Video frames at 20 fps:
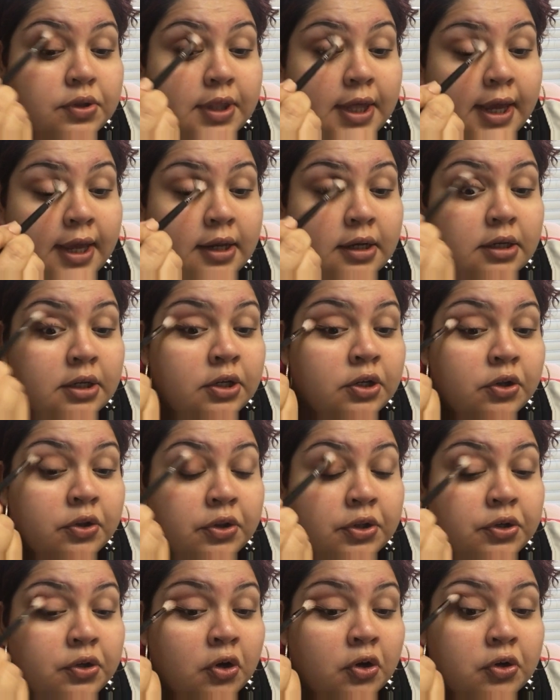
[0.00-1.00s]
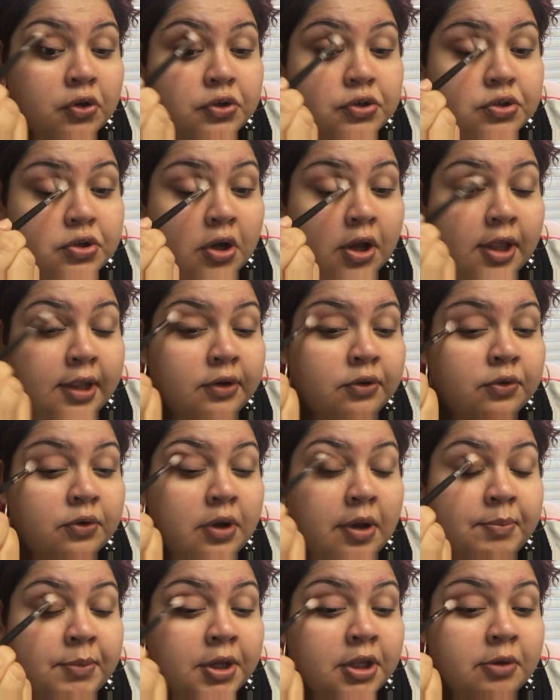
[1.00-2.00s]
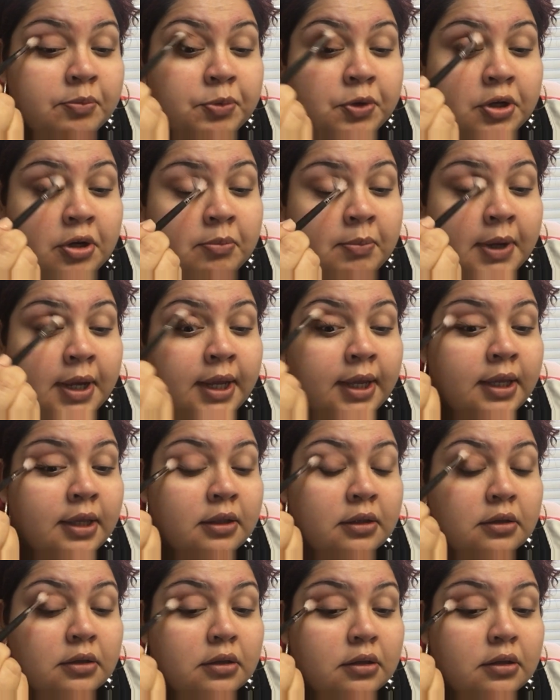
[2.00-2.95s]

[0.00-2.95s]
that the darker shadow I'm gonna put on my